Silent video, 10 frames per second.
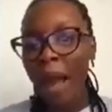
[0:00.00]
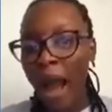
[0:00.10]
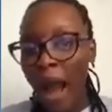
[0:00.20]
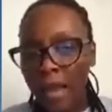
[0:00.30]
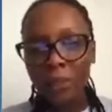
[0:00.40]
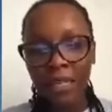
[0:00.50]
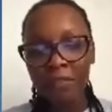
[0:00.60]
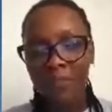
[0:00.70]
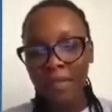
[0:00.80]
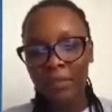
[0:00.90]
I
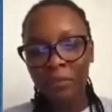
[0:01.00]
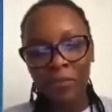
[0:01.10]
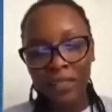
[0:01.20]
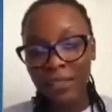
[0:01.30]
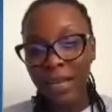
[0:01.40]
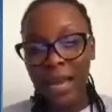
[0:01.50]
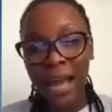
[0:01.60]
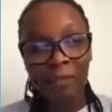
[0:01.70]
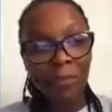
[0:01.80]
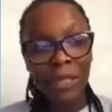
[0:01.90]
believe that the fact that I
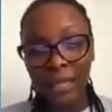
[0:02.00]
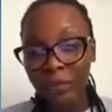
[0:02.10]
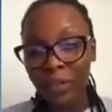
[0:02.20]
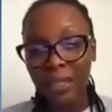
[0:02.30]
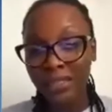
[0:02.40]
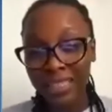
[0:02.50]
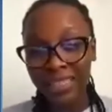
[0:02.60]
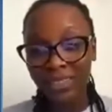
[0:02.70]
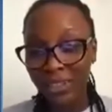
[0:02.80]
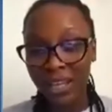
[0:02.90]
have been given a
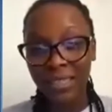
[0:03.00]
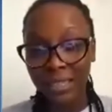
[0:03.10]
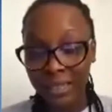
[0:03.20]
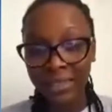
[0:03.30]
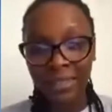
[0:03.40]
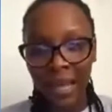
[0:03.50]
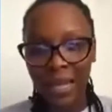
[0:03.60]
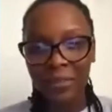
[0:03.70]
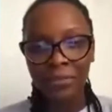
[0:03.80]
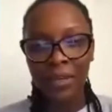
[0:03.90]
second chance at this
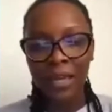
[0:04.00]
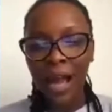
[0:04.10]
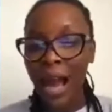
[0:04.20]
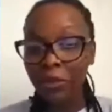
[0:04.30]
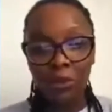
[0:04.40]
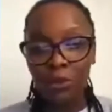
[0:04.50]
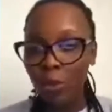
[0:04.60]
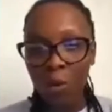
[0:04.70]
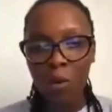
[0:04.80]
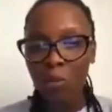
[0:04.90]
life, I don't
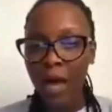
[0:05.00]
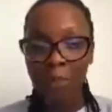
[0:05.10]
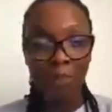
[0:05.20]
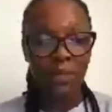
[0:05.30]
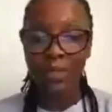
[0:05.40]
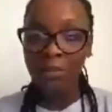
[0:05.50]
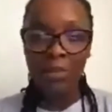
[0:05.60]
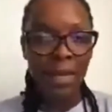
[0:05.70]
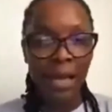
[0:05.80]
know what will happen to me.